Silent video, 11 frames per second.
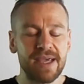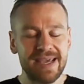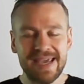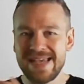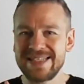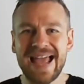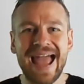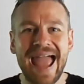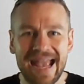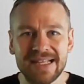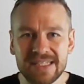is
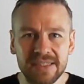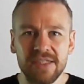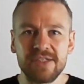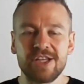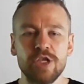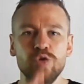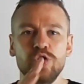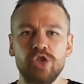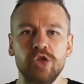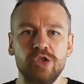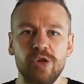excellent, and you
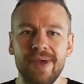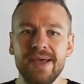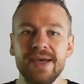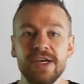should do it.